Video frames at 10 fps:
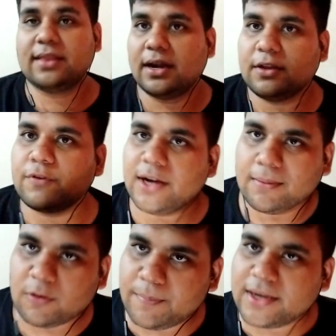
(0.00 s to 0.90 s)
there are different
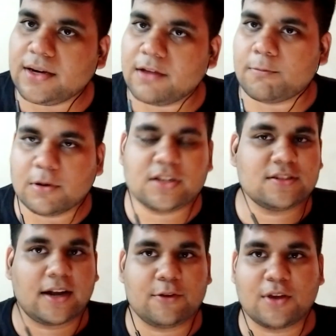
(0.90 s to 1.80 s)
types of beginner level
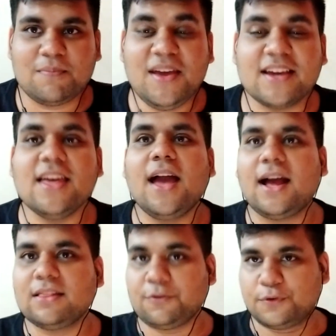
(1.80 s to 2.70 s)
projects that you can make,
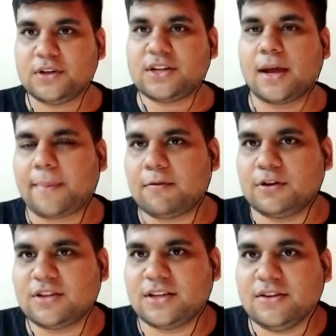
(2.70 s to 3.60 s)
and the first type I
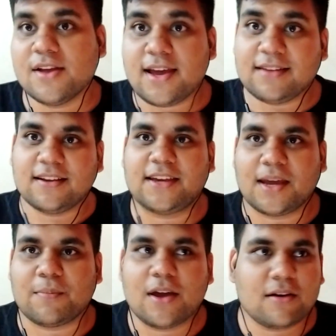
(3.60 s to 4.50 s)
would suggest is a
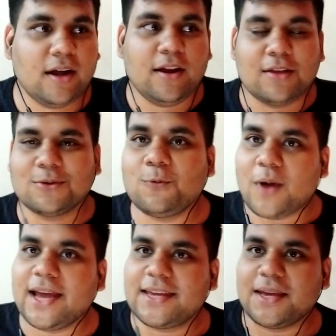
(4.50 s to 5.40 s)
game, right? So
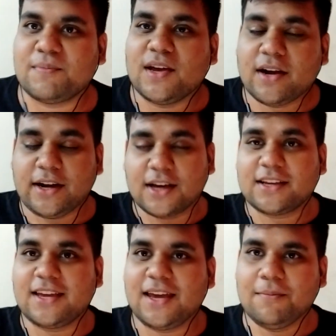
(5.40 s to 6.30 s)
why game, right? A
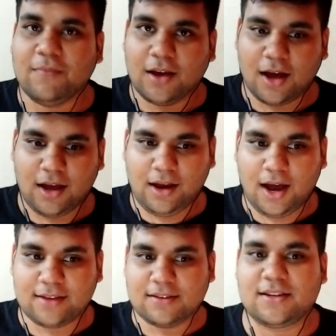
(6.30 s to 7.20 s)
game
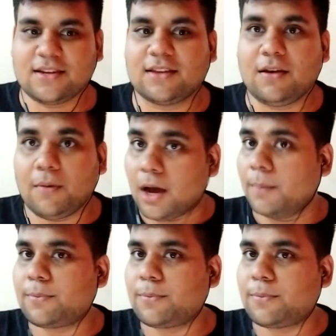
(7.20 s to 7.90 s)
I suggest as a